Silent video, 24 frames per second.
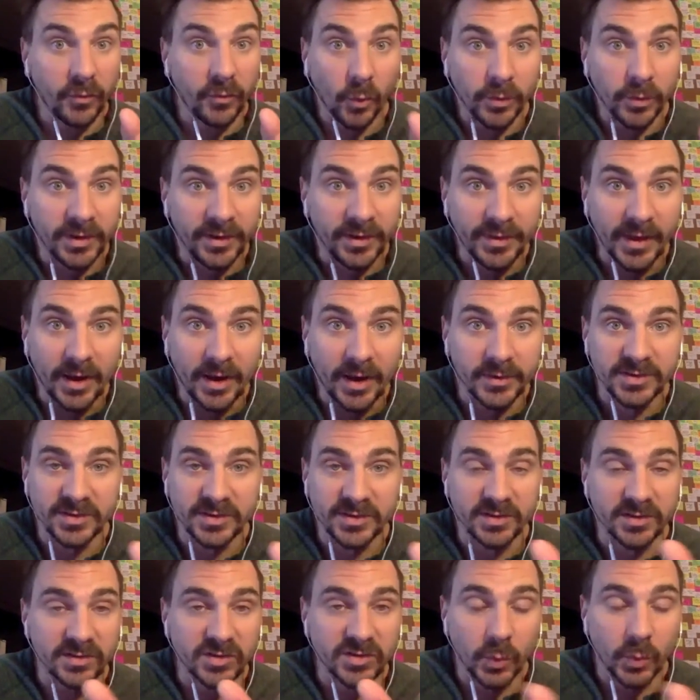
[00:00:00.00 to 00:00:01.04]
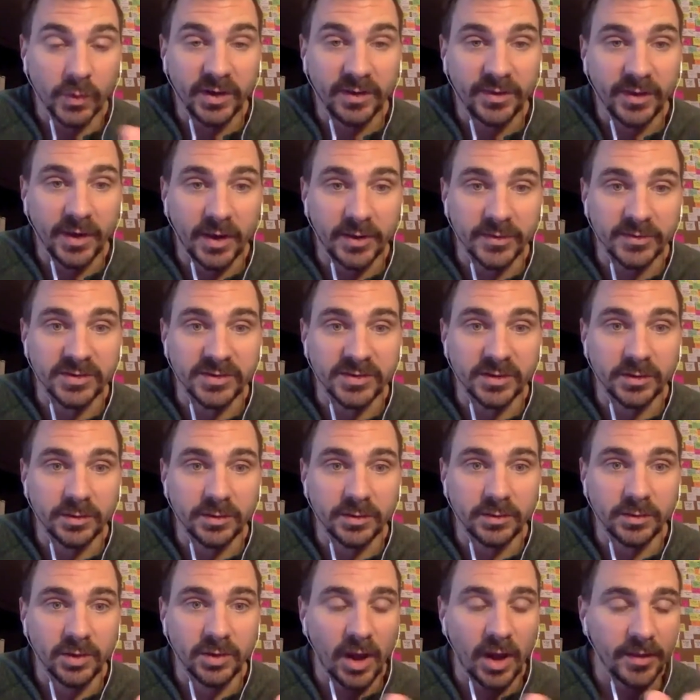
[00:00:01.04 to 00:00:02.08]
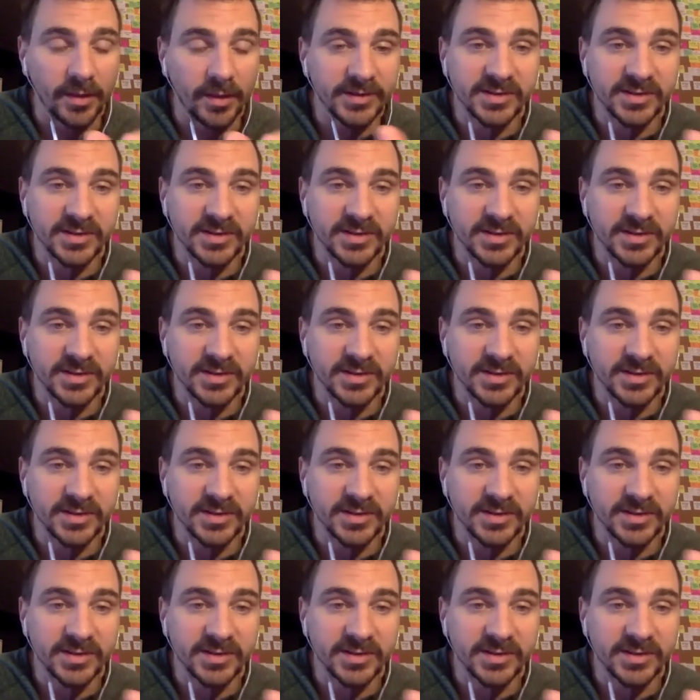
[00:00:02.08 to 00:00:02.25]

$40,000, $20,000.